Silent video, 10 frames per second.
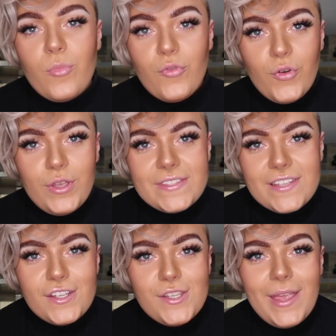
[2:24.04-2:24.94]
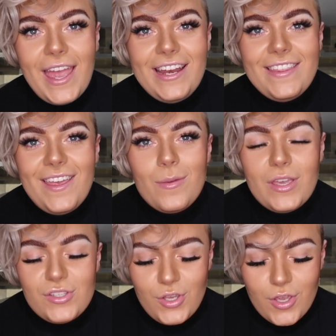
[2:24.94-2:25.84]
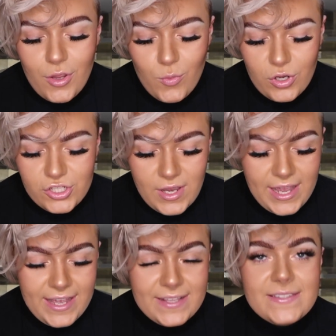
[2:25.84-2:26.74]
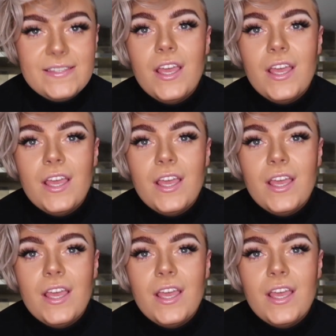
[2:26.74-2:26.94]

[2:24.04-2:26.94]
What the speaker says: before you start doing anything, make sure you go and wash your hands.